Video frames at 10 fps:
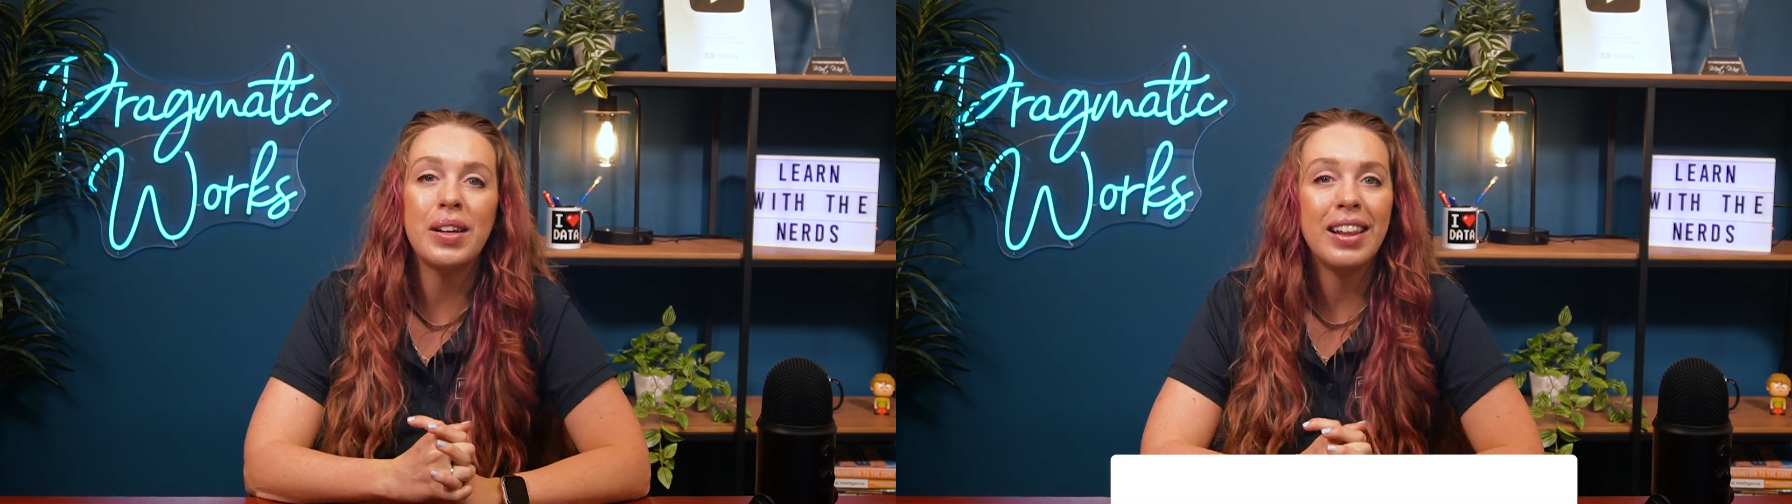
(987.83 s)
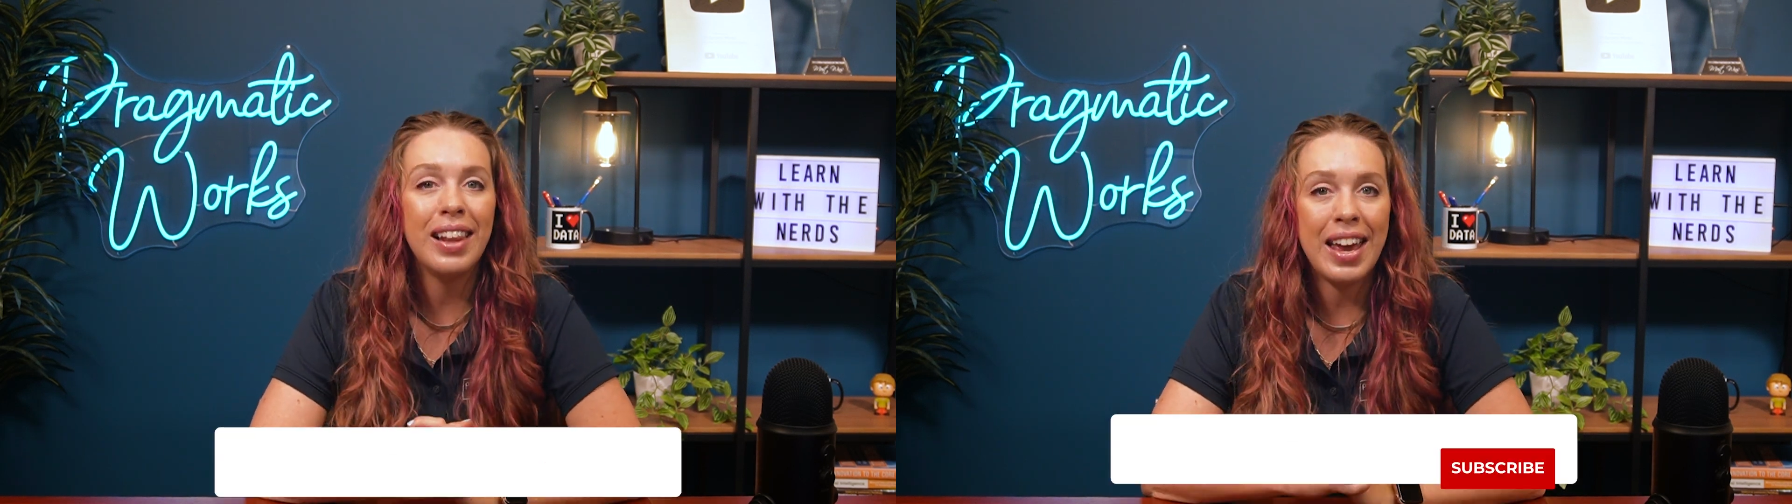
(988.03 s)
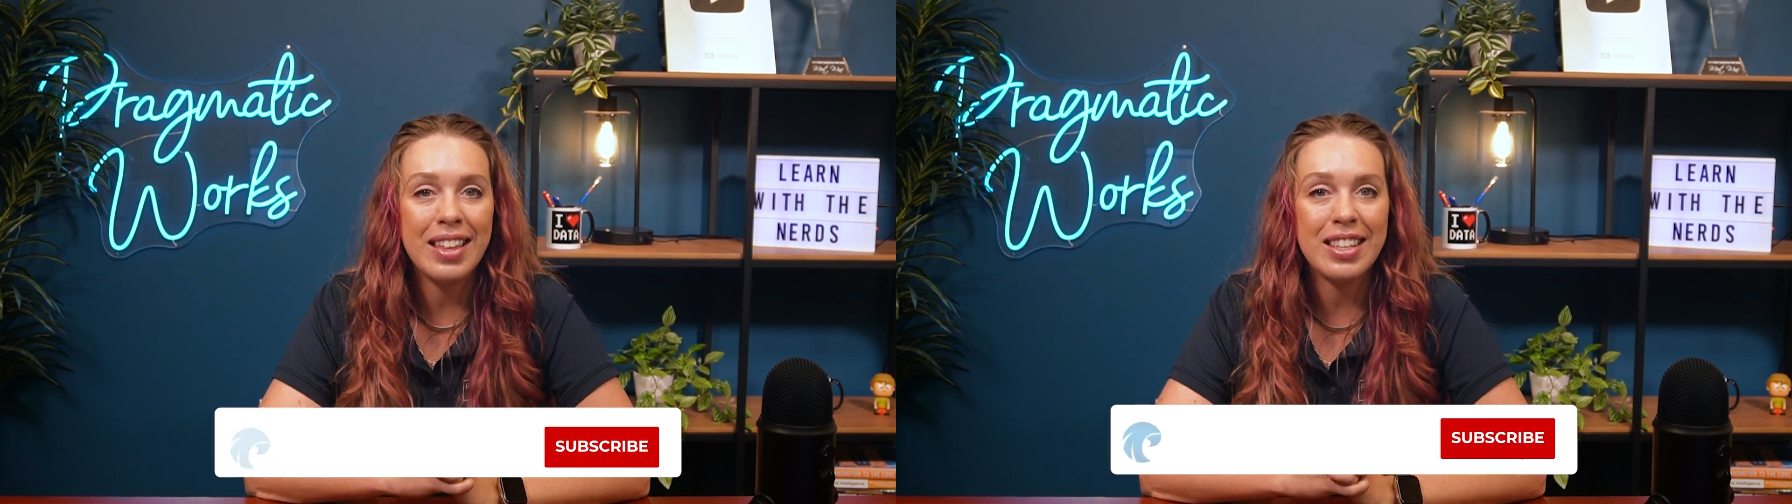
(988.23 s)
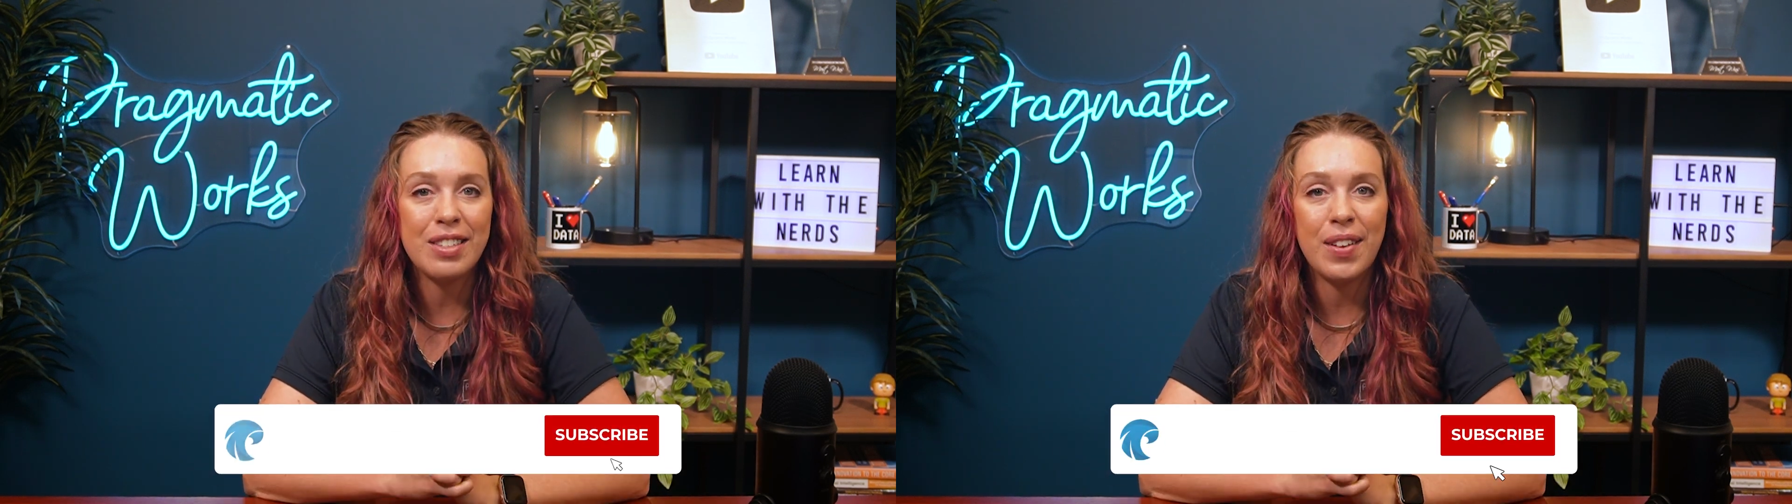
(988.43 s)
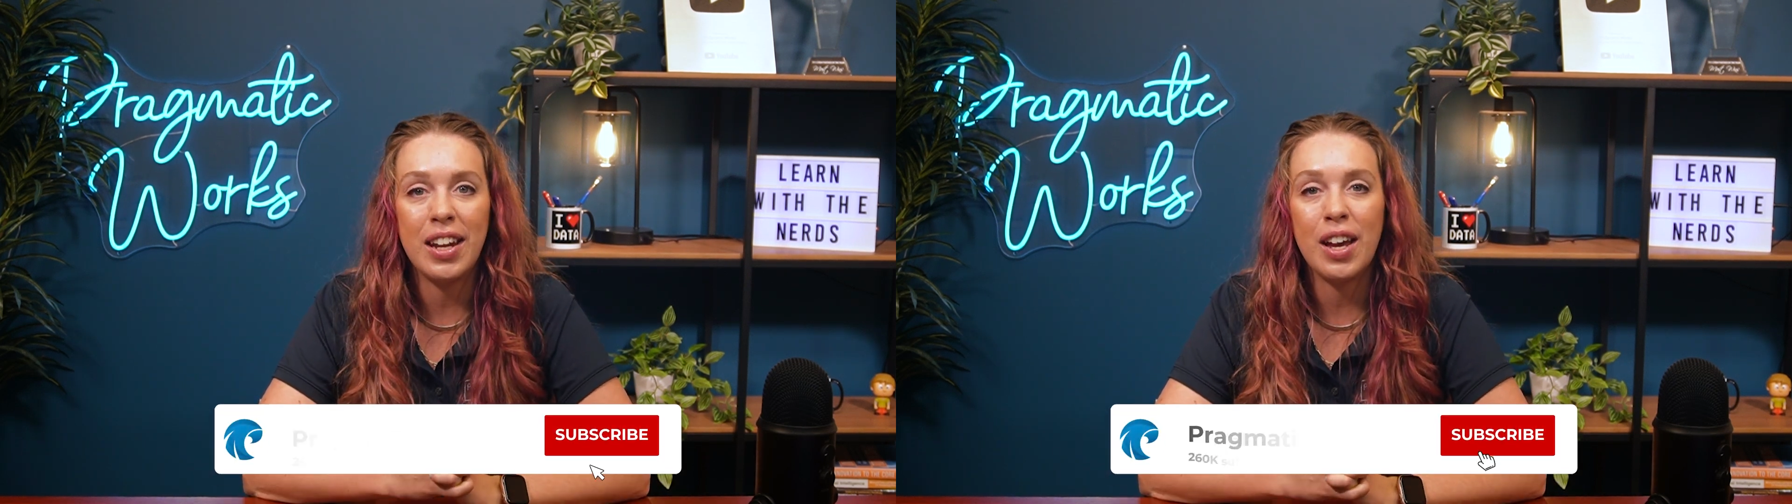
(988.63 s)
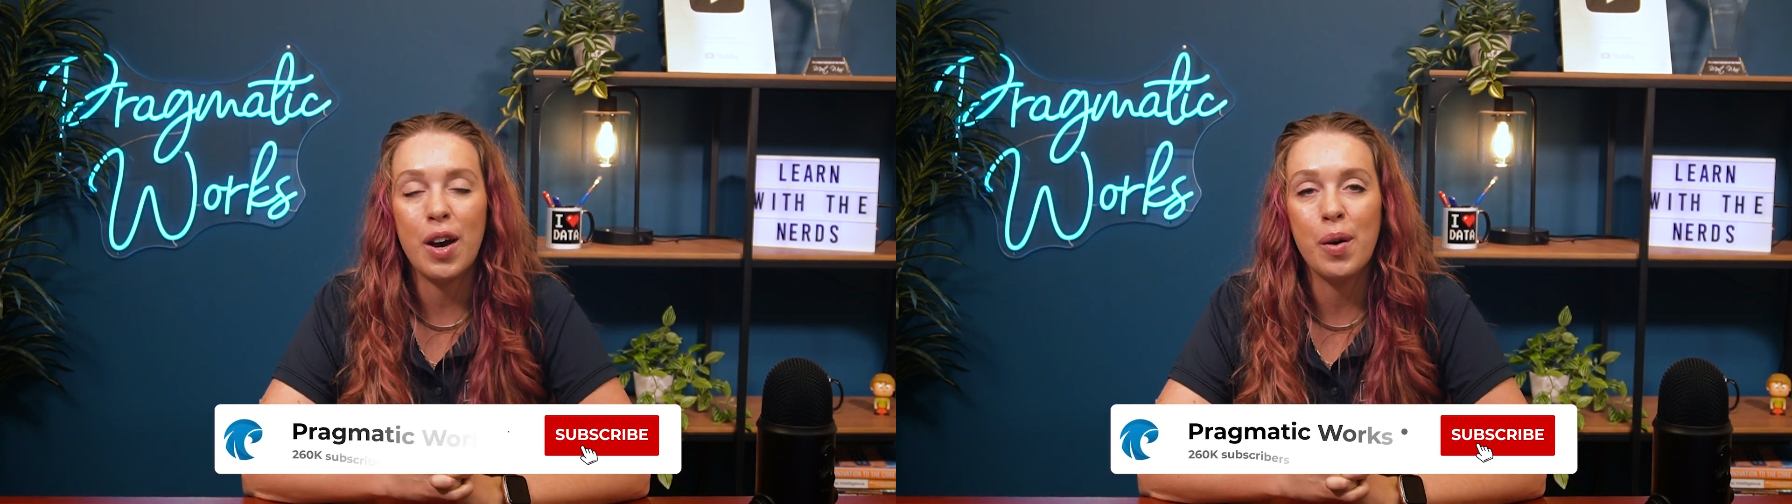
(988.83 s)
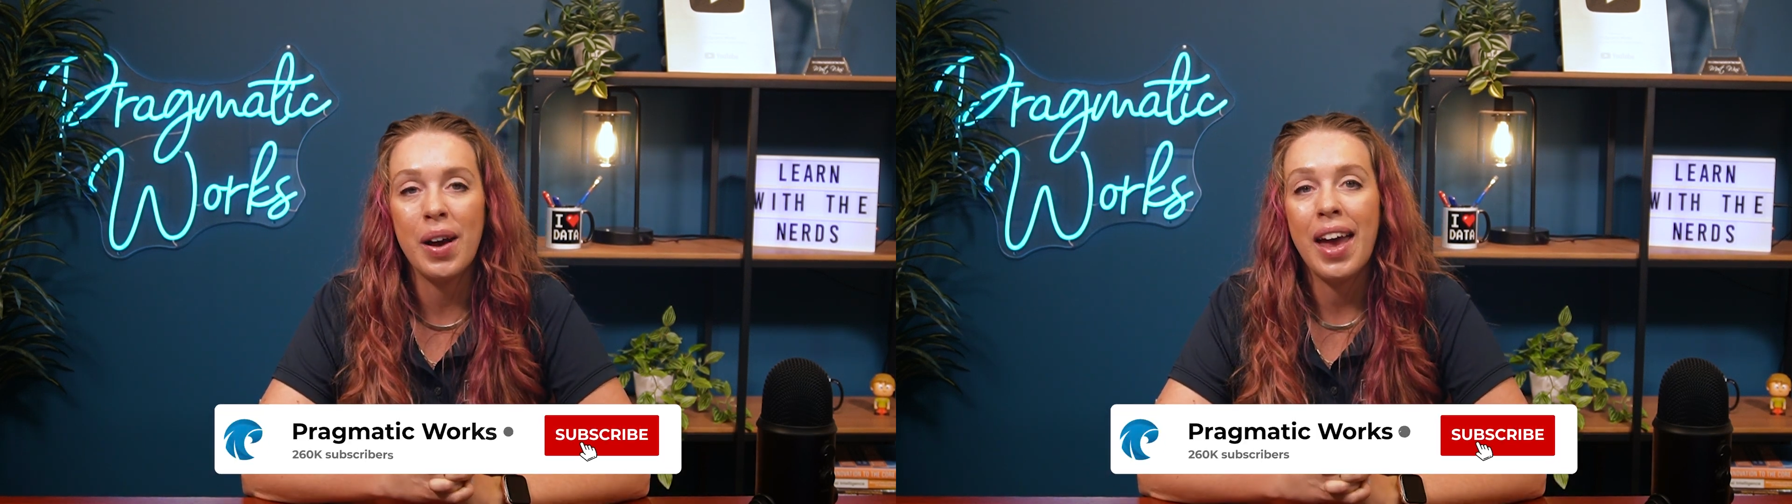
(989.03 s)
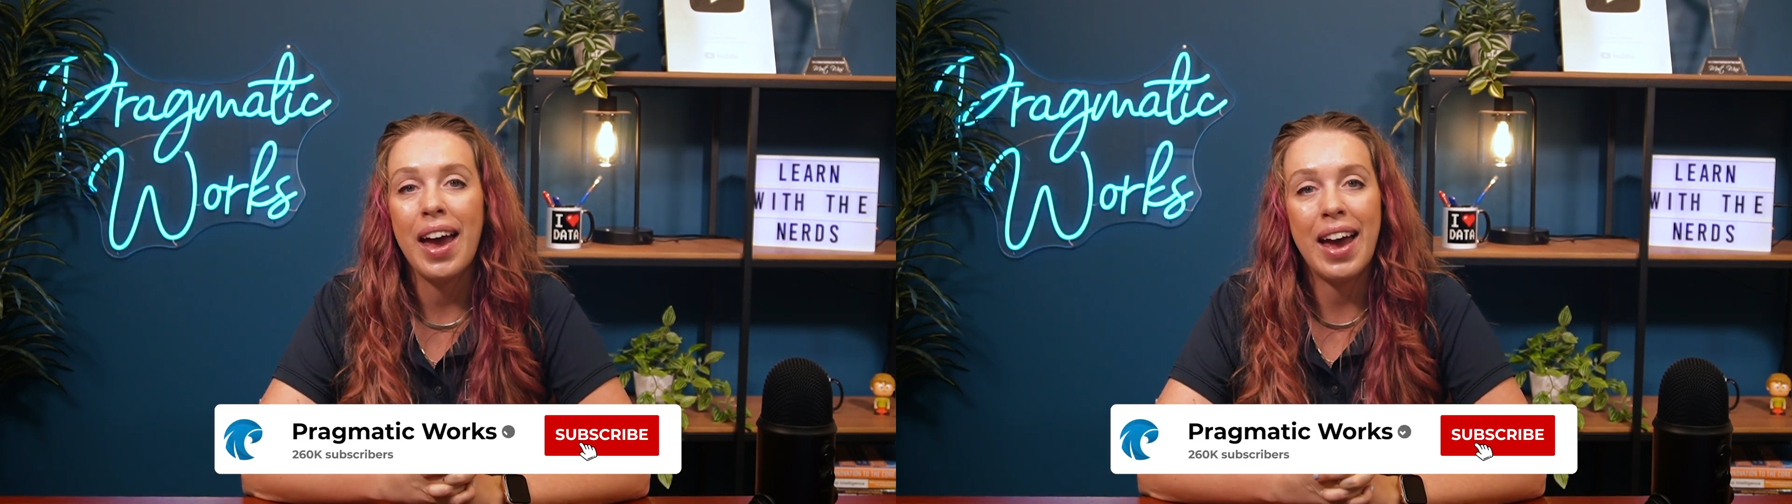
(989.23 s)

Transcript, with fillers: like this video